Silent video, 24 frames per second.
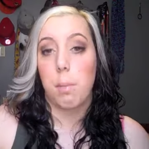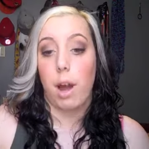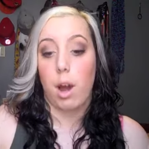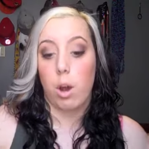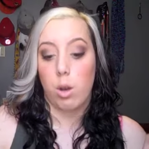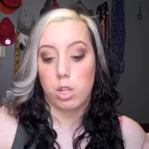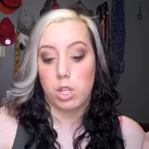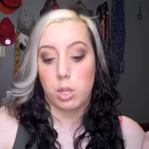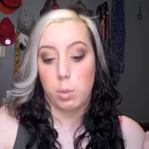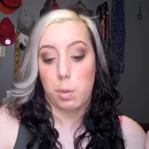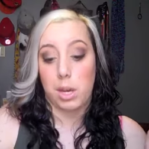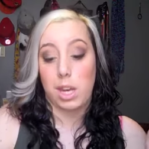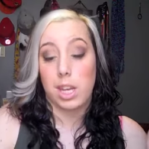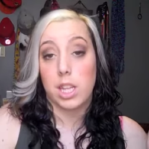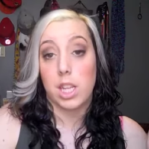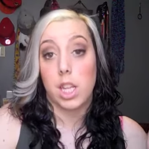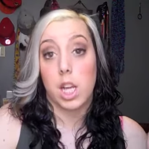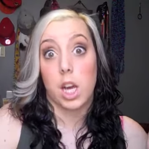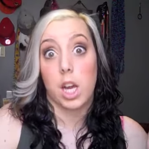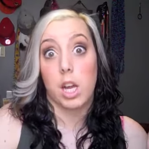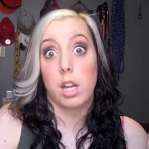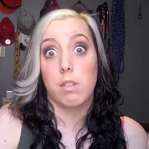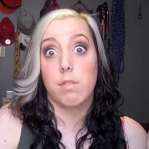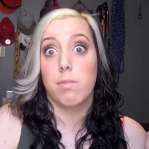about to wait in
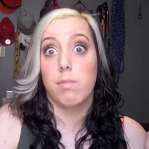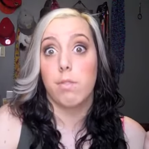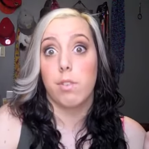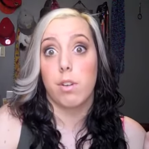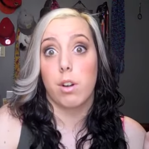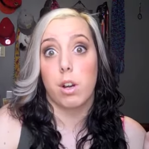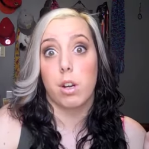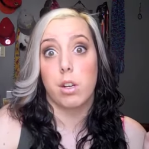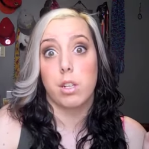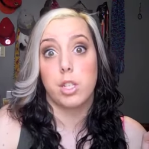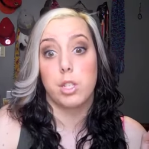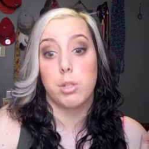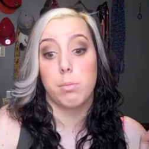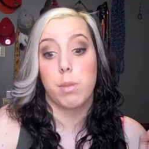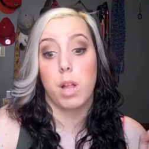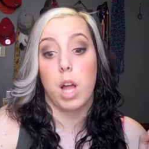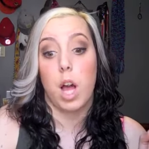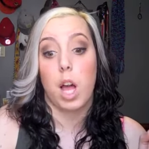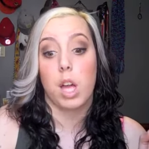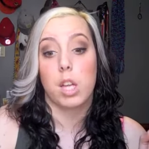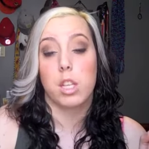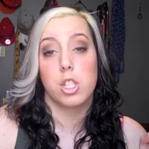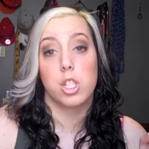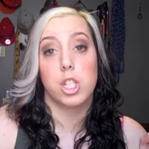line for two
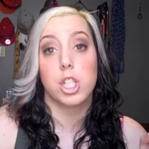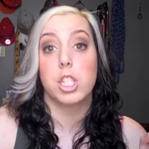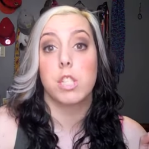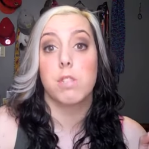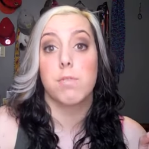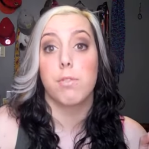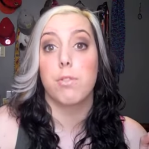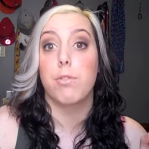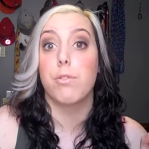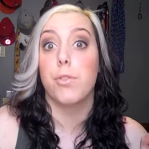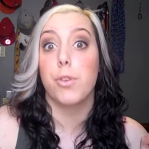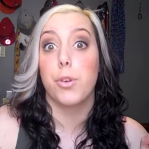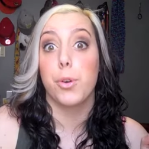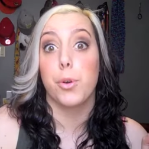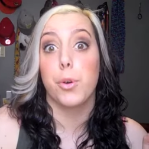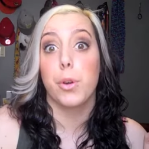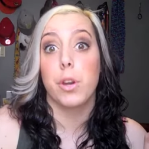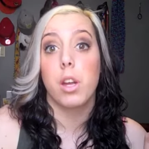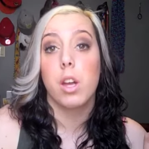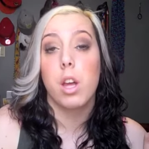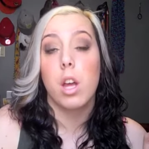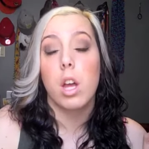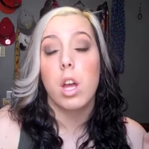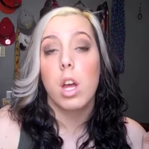blocks just for
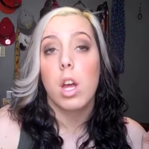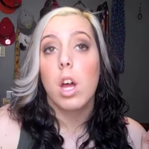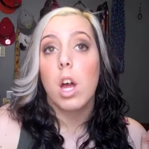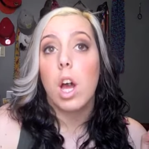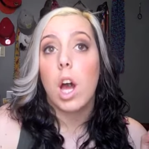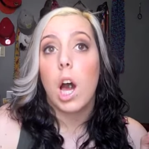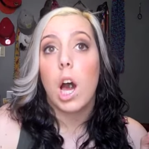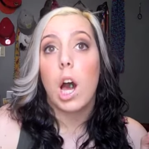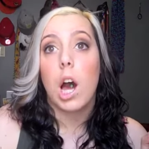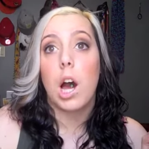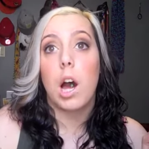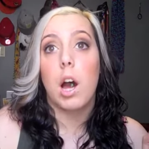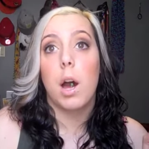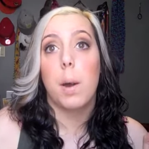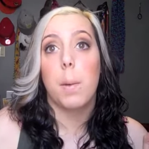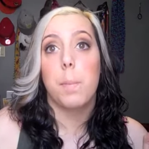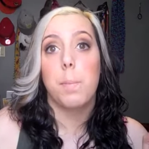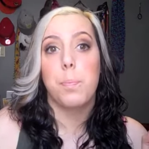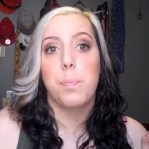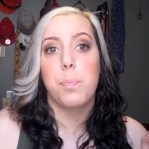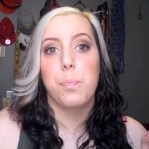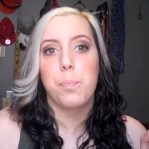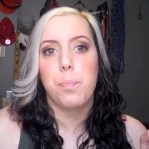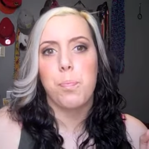food.
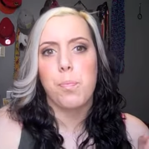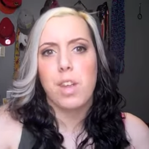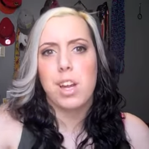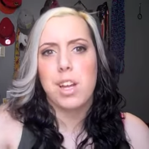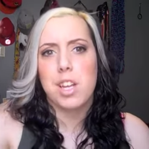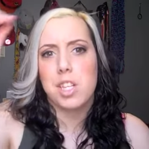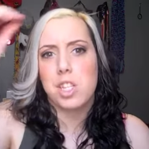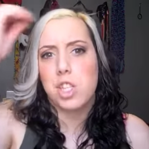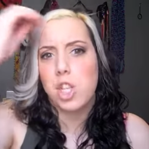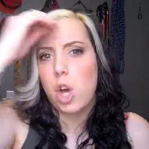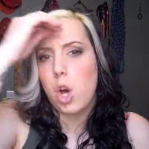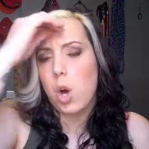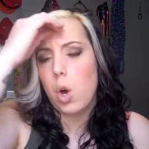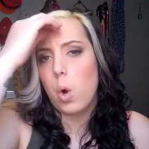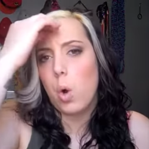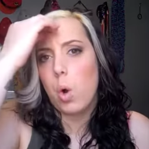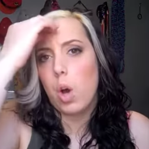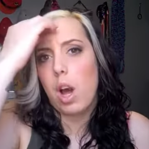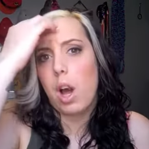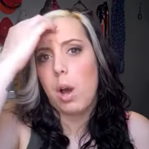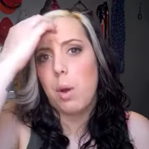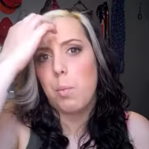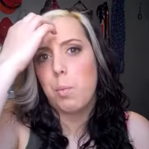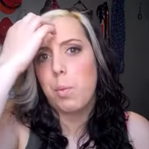Um,
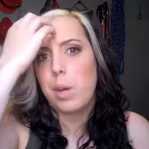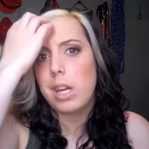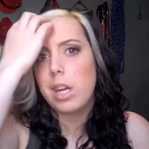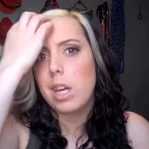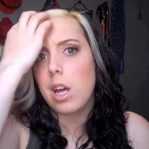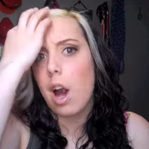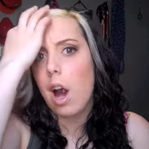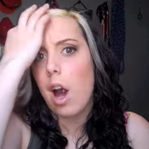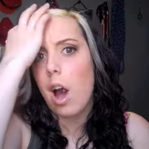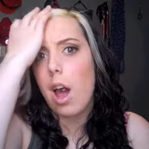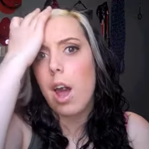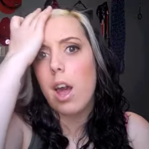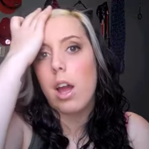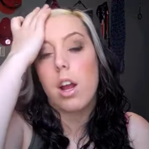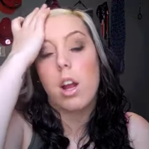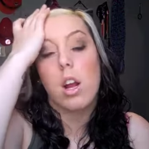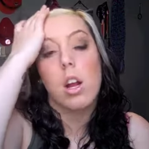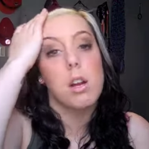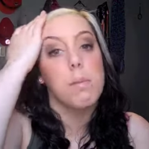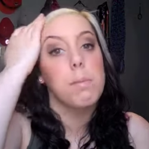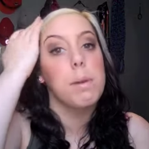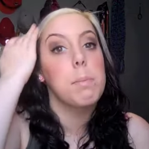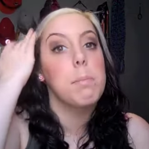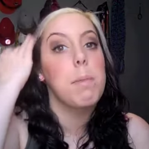so we got,
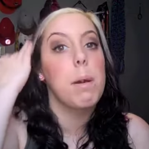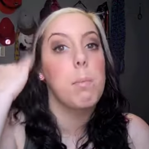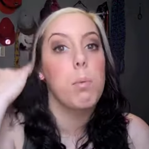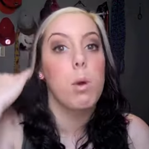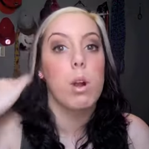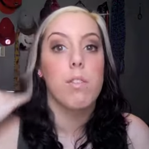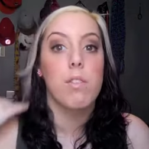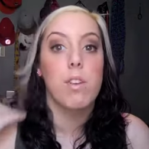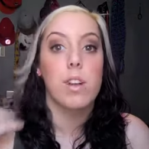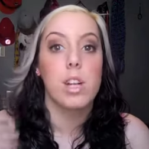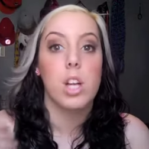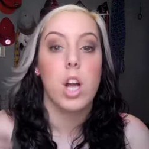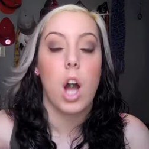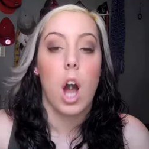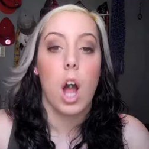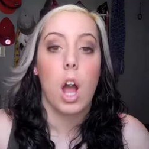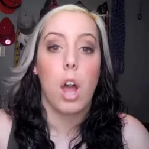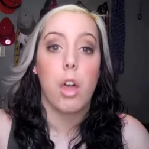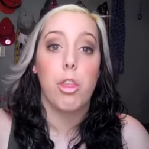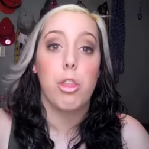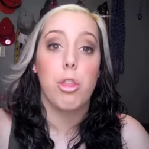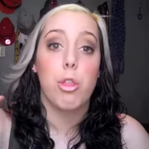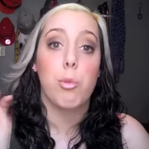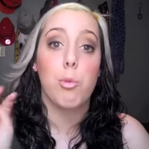or me and my boyfriend
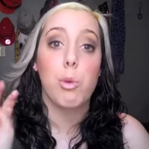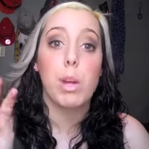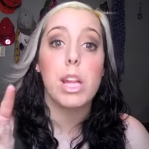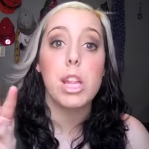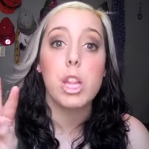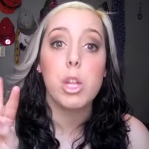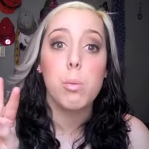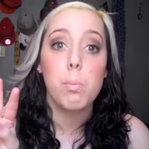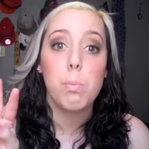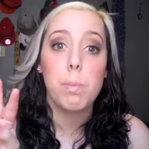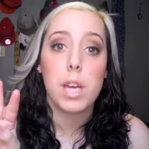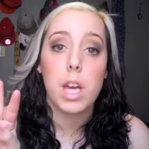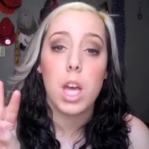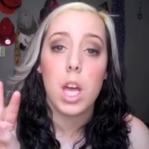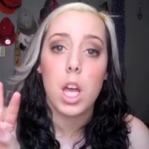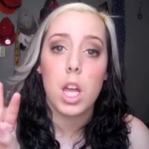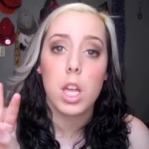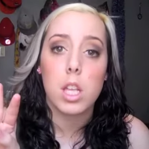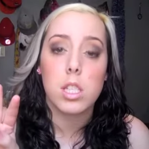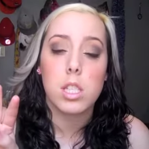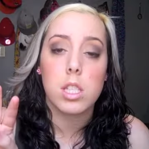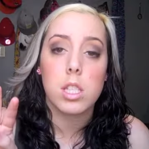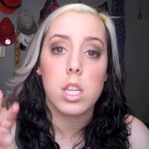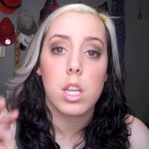got three
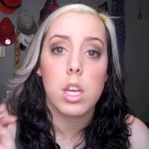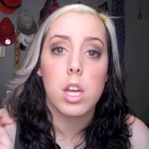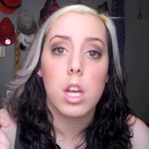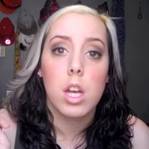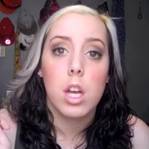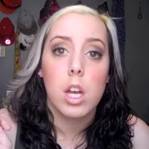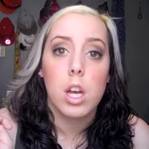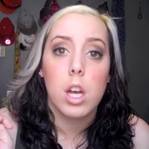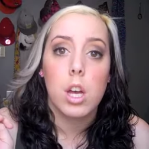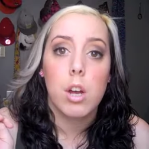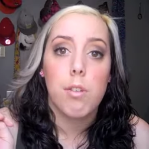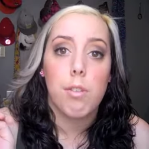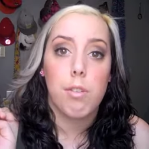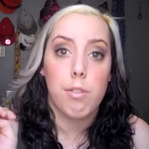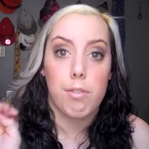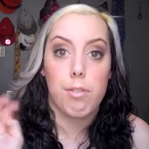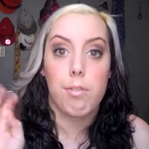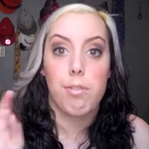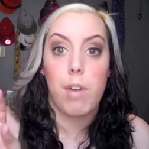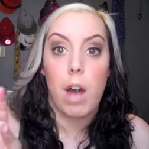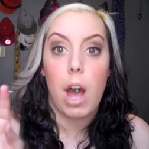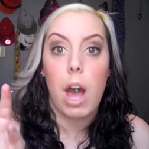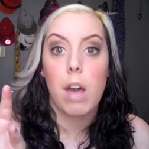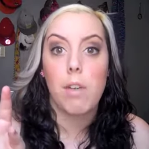lumpias for
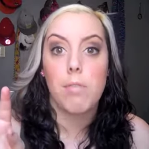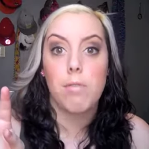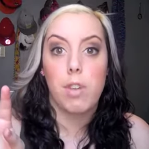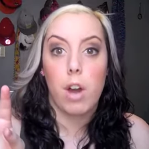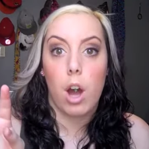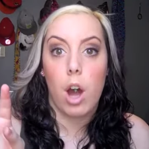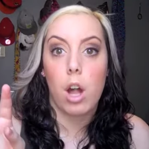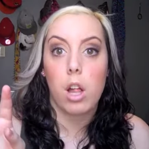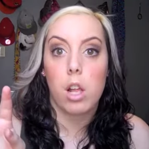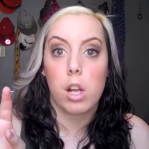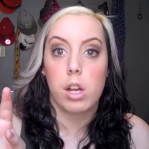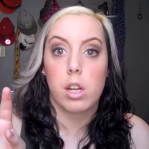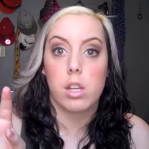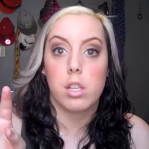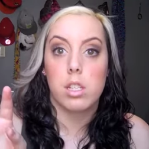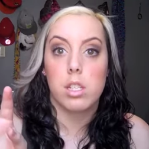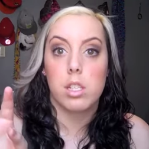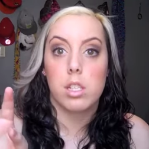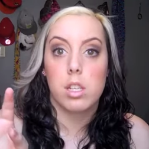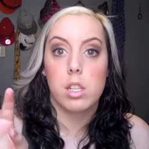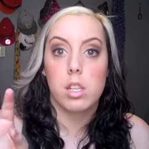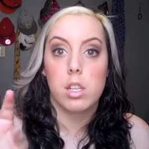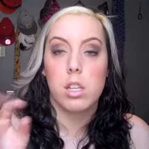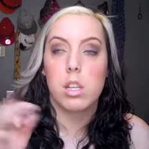five
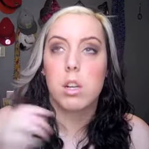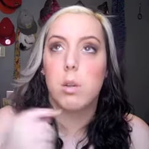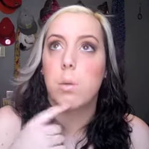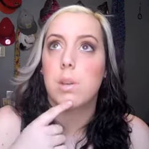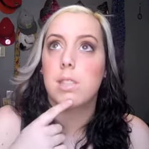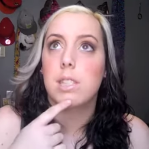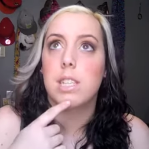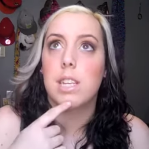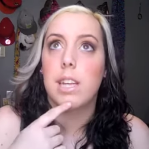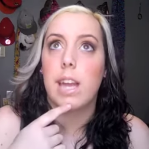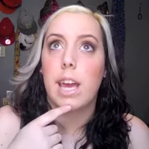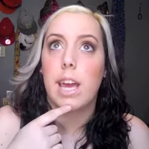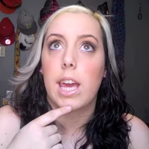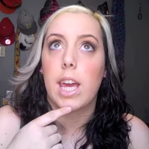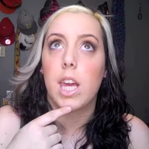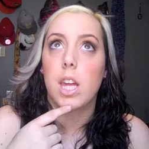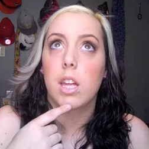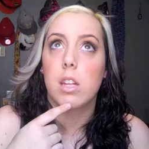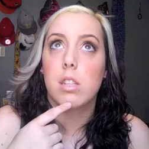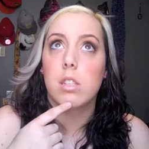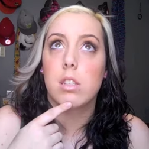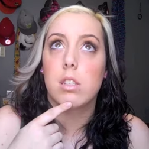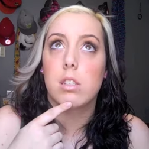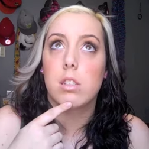dollars or was it eight?
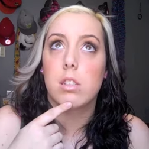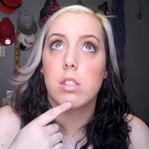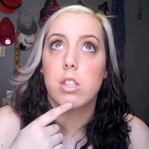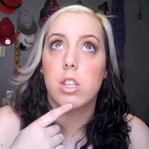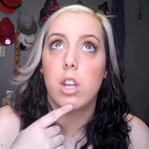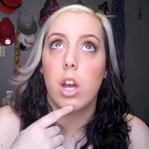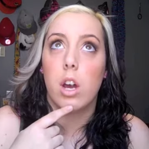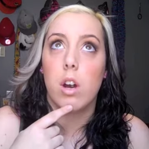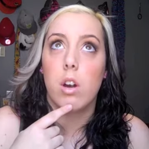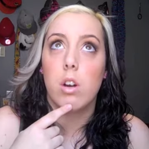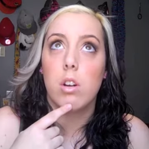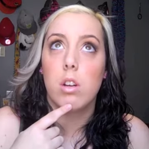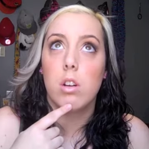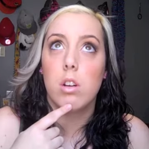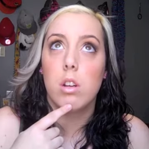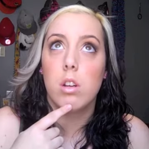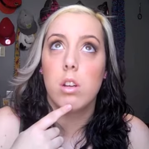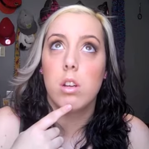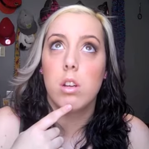No.